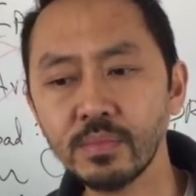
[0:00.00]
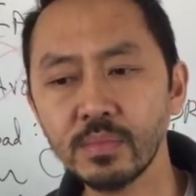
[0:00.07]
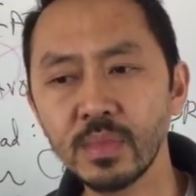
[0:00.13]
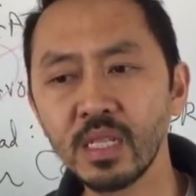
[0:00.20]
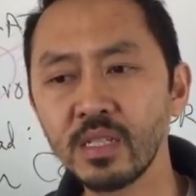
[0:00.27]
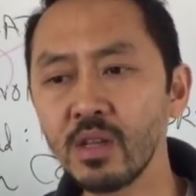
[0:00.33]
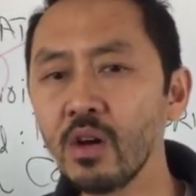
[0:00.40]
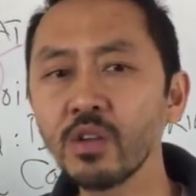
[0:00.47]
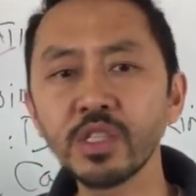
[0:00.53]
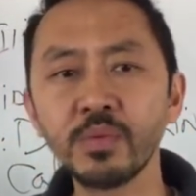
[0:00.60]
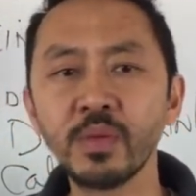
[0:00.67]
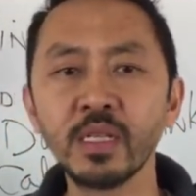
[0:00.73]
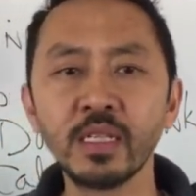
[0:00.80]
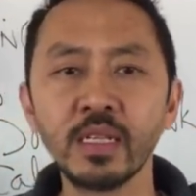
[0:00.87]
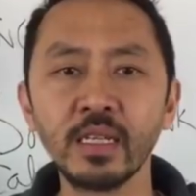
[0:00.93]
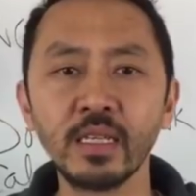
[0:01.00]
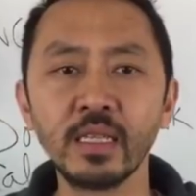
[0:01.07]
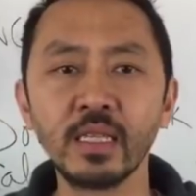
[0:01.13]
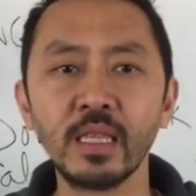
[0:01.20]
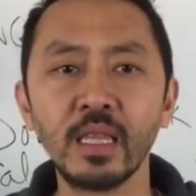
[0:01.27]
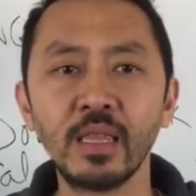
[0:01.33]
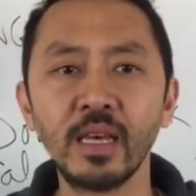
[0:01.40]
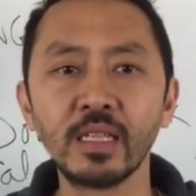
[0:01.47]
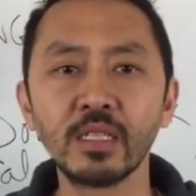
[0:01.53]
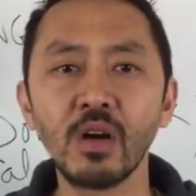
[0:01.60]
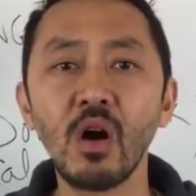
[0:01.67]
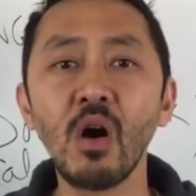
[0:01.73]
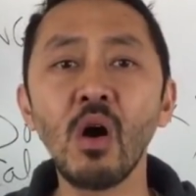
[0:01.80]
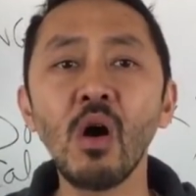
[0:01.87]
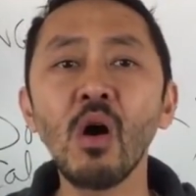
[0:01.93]
Because ultimately, that's
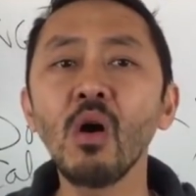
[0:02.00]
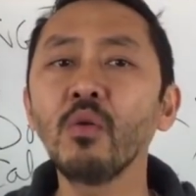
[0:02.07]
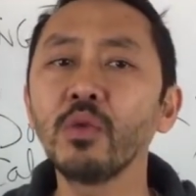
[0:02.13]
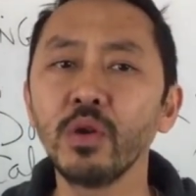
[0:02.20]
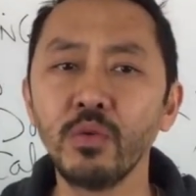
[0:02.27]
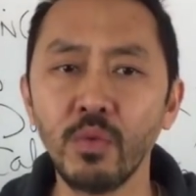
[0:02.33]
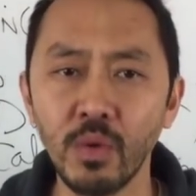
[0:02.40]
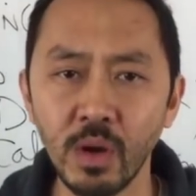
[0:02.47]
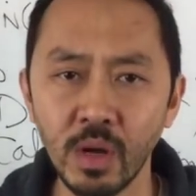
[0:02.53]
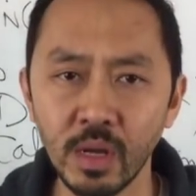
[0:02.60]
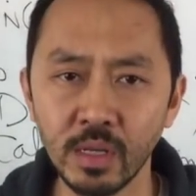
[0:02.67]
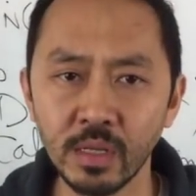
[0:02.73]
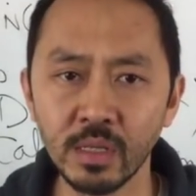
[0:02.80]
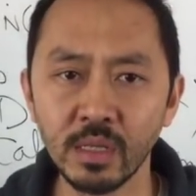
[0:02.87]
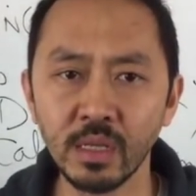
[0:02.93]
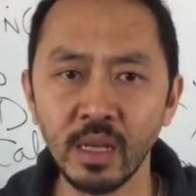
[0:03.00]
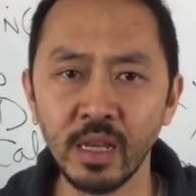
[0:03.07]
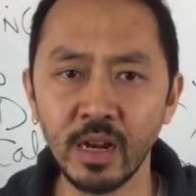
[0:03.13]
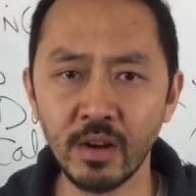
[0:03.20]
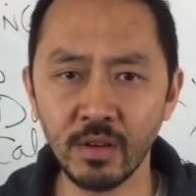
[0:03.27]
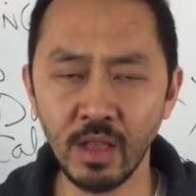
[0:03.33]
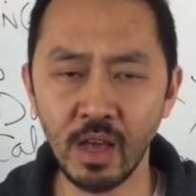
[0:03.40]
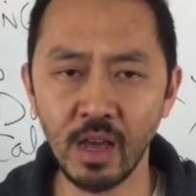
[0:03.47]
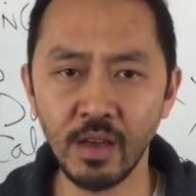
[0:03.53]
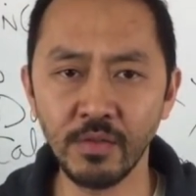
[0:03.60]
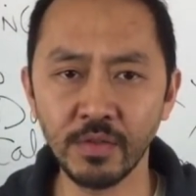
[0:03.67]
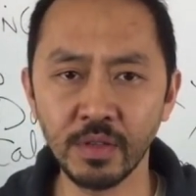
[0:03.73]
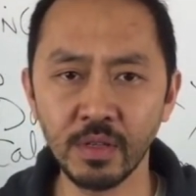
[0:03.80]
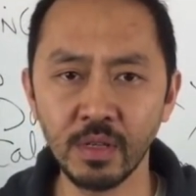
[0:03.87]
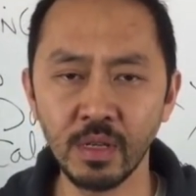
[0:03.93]
all we want in our
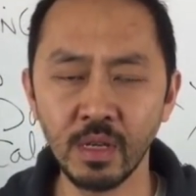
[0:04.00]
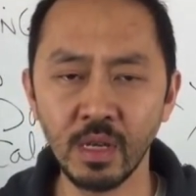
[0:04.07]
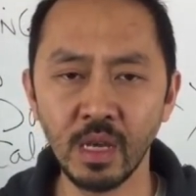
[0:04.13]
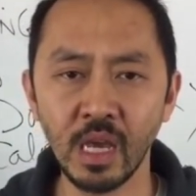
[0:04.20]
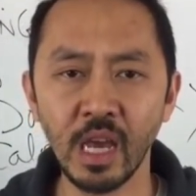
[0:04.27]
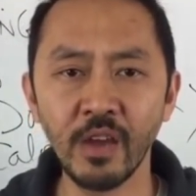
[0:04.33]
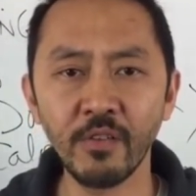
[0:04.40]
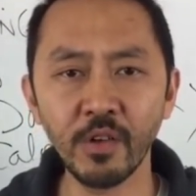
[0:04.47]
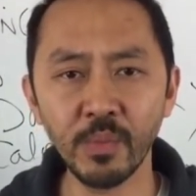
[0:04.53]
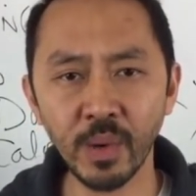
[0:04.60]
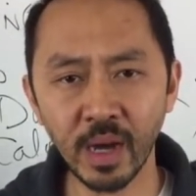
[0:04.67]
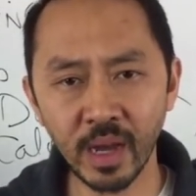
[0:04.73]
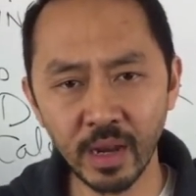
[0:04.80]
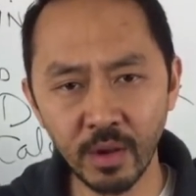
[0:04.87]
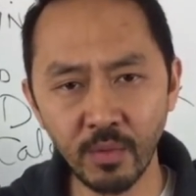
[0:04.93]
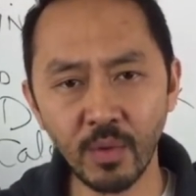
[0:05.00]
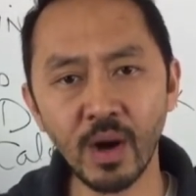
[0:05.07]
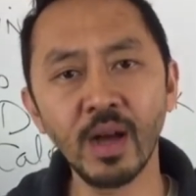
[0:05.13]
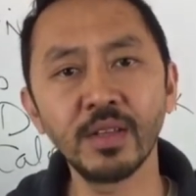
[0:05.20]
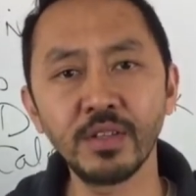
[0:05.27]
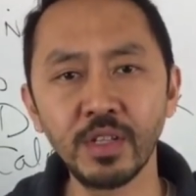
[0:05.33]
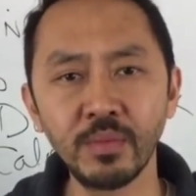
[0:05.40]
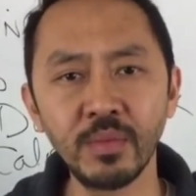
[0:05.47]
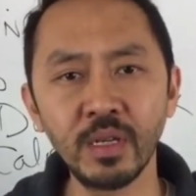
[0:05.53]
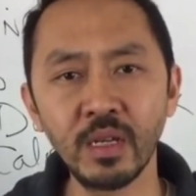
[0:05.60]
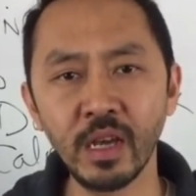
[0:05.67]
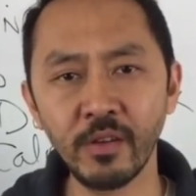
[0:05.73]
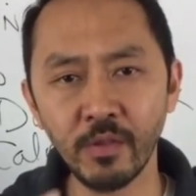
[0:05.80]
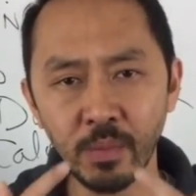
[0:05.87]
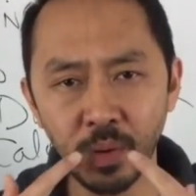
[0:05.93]
lives. Everybody watching me,
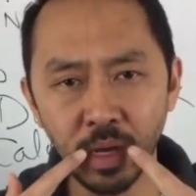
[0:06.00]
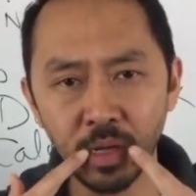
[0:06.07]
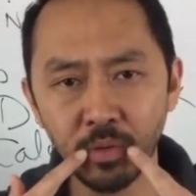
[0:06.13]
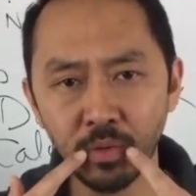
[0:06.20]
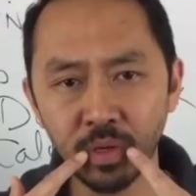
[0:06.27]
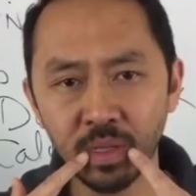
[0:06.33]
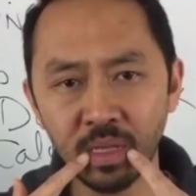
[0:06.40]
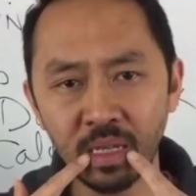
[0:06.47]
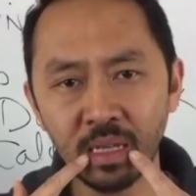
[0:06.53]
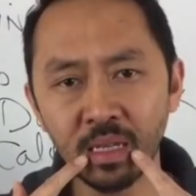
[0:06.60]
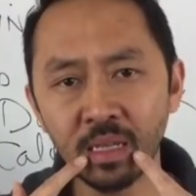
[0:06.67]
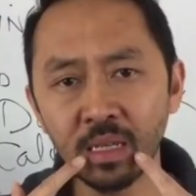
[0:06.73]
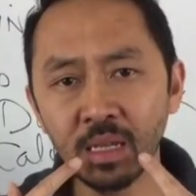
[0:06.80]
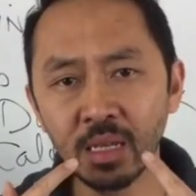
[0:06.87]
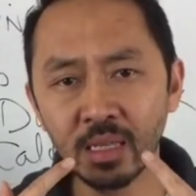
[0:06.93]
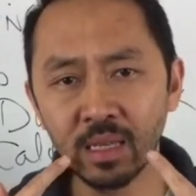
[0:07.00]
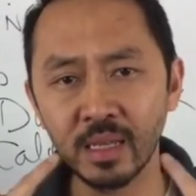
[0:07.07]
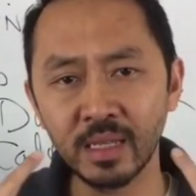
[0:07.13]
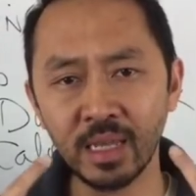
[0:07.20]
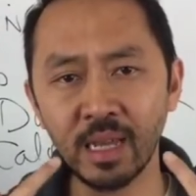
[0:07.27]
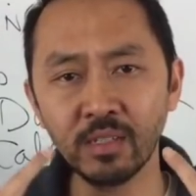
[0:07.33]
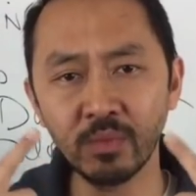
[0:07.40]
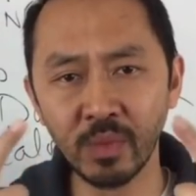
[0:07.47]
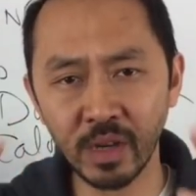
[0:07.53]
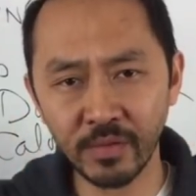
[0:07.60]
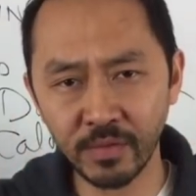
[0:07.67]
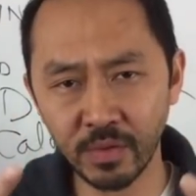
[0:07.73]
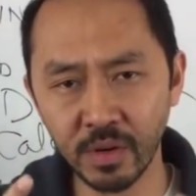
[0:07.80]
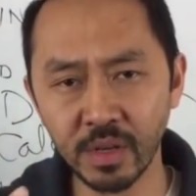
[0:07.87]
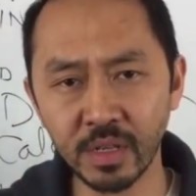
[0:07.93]
everybody within the sound of my
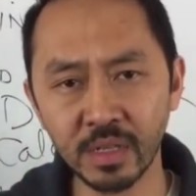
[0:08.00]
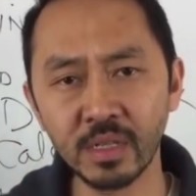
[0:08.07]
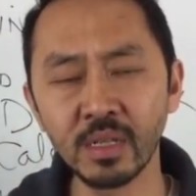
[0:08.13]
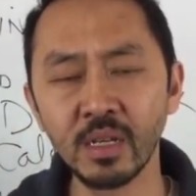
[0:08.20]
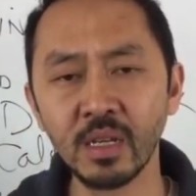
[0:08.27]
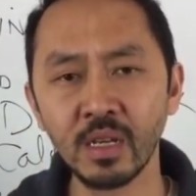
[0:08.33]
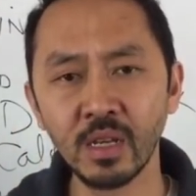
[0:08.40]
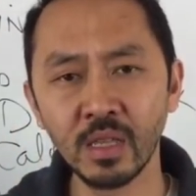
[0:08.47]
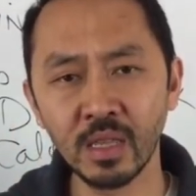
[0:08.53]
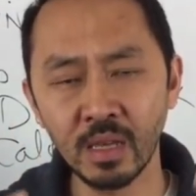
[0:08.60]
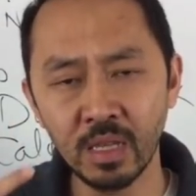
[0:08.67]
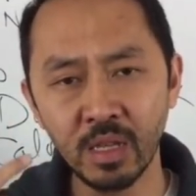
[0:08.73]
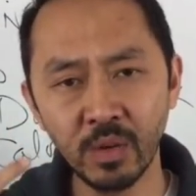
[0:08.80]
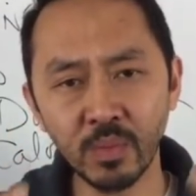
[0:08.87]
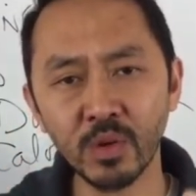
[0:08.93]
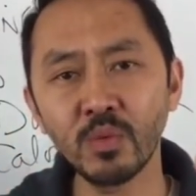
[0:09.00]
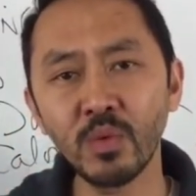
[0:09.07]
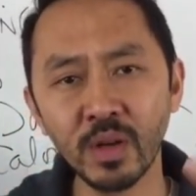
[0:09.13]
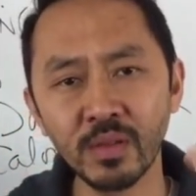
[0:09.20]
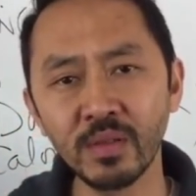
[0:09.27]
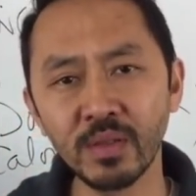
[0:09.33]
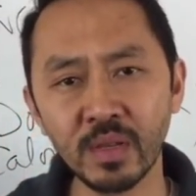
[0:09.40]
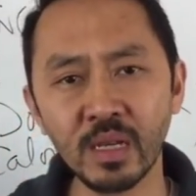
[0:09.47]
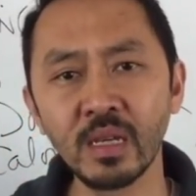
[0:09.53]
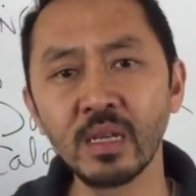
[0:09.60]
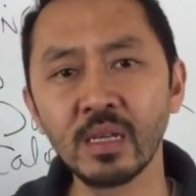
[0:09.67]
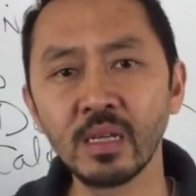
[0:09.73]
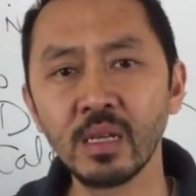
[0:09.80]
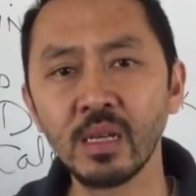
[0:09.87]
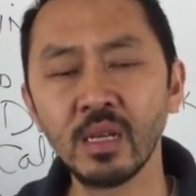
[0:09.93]
voice, the number one
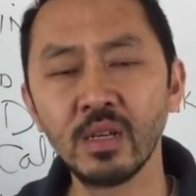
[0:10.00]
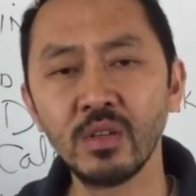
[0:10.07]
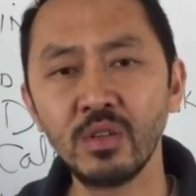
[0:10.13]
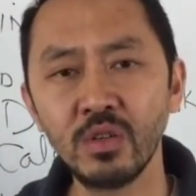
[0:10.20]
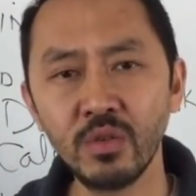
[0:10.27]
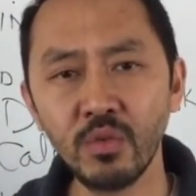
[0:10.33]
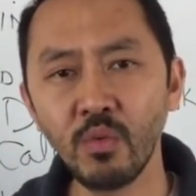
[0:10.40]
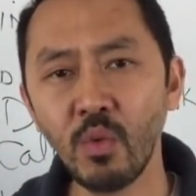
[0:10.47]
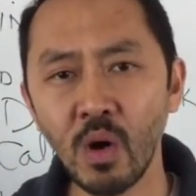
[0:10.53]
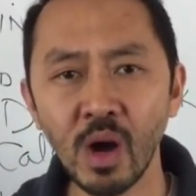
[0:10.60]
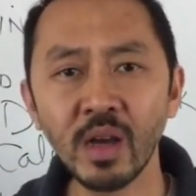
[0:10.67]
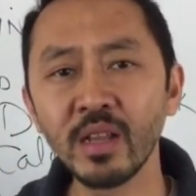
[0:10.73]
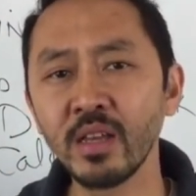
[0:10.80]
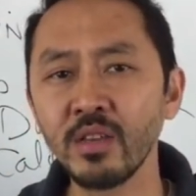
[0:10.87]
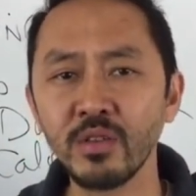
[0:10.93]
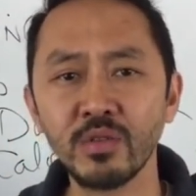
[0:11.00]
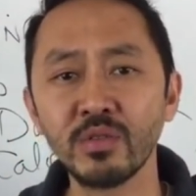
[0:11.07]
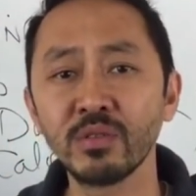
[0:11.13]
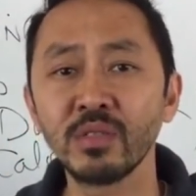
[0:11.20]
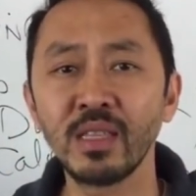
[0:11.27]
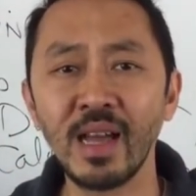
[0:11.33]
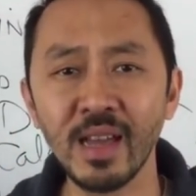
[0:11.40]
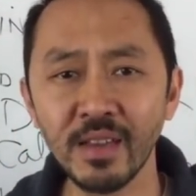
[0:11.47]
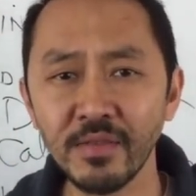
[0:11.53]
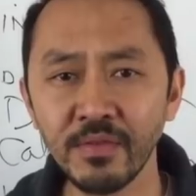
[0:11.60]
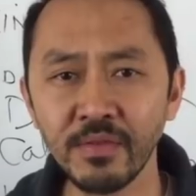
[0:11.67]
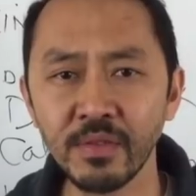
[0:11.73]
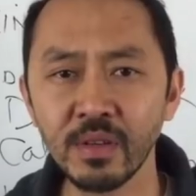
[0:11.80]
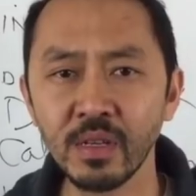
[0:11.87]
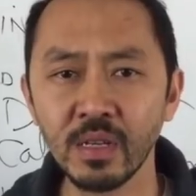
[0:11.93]
thing you want in your life